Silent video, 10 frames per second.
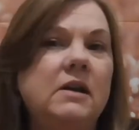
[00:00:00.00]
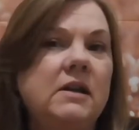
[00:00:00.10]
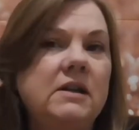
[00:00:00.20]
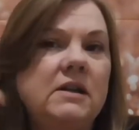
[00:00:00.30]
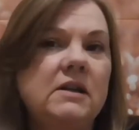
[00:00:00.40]
and
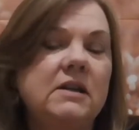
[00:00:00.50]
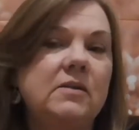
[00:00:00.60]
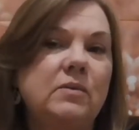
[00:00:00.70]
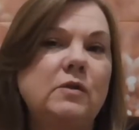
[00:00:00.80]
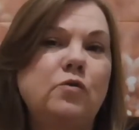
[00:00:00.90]
he didn't.
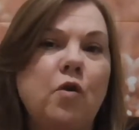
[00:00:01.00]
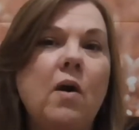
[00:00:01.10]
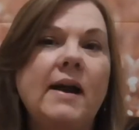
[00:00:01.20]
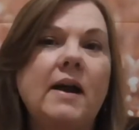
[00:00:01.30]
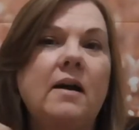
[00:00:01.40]
It was a
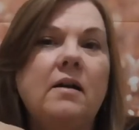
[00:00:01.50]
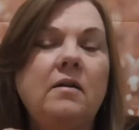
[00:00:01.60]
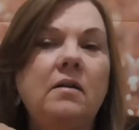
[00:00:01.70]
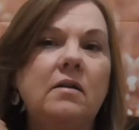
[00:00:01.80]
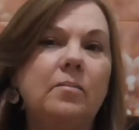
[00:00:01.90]
dry
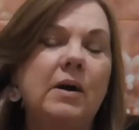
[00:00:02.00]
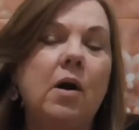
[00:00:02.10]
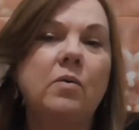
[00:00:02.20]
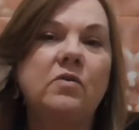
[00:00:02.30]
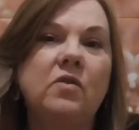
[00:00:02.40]
cut, but
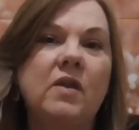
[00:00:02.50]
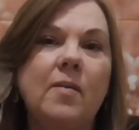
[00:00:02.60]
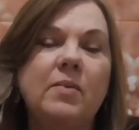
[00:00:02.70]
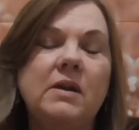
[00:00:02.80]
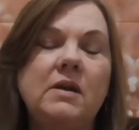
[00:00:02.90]
I was just
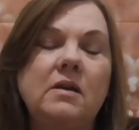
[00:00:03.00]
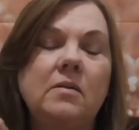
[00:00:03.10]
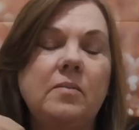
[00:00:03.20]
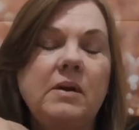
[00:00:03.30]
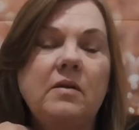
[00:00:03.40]
happy
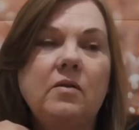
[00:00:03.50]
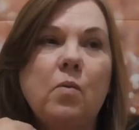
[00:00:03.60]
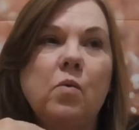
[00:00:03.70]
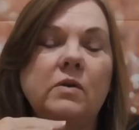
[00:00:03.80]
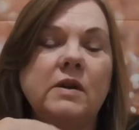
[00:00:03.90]
because I
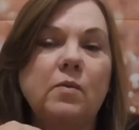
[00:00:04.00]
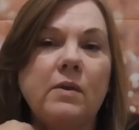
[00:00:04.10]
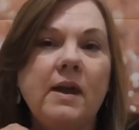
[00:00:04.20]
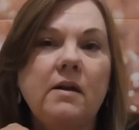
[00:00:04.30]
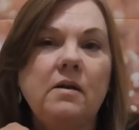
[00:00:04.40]
walked in
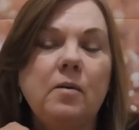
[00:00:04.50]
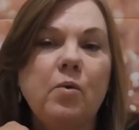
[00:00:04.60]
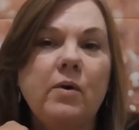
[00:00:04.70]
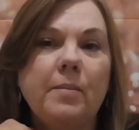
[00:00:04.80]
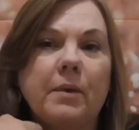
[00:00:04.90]
without an
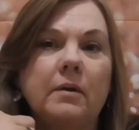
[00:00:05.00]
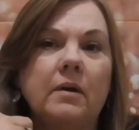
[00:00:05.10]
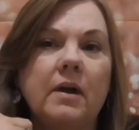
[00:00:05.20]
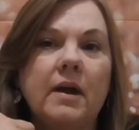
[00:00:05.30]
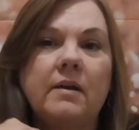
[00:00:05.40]

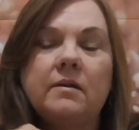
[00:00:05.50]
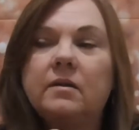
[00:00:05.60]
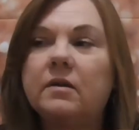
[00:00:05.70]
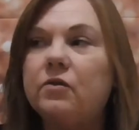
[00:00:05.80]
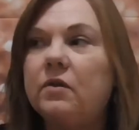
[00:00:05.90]
appointment,
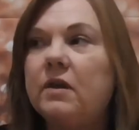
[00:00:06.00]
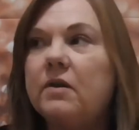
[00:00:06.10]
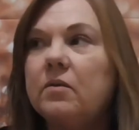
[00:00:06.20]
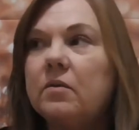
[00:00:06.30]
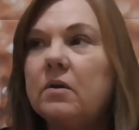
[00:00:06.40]
and I just
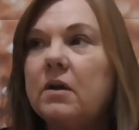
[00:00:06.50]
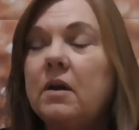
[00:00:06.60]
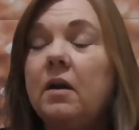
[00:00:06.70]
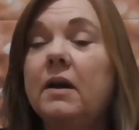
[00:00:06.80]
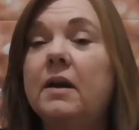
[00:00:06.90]
said, look,
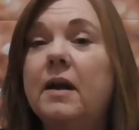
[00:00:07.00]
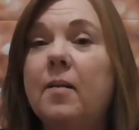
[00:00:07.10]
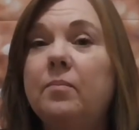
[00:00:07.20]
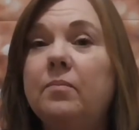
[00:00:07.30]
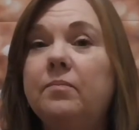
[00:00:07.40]
I can
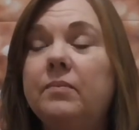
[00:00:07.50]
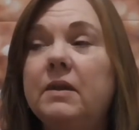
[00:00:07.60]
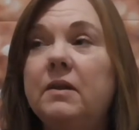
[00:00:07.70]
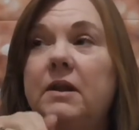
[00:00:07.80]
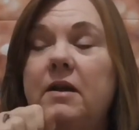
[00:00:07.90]
come
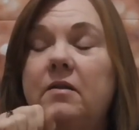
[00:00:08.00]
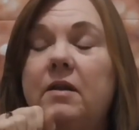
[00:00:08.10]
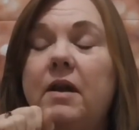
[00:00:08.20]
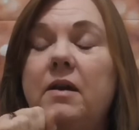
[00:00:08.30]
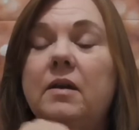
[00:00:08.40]
in the next
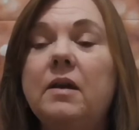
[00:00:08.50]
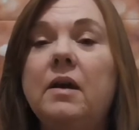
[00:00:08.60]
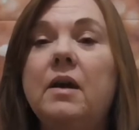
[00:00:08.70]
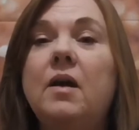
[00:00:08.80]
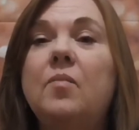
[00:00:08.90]
day,
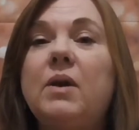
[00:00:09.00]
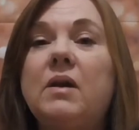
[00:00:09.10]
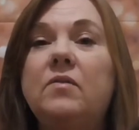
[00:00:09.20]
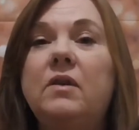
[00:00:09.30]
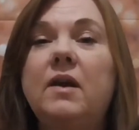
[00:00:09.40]

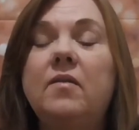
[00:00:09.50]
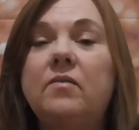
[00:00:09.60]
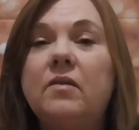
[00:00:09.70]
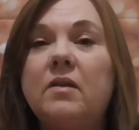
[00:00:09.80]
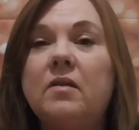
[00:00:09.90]
but if you
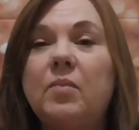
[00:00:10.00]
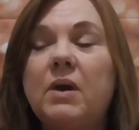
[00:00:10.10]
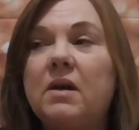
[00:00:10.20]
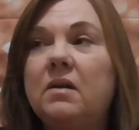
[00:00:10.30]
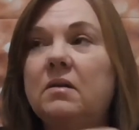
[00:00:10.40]
have a
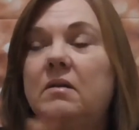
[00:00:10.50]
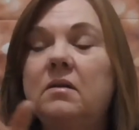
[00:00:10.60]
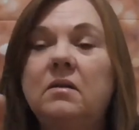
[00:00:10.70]
spare,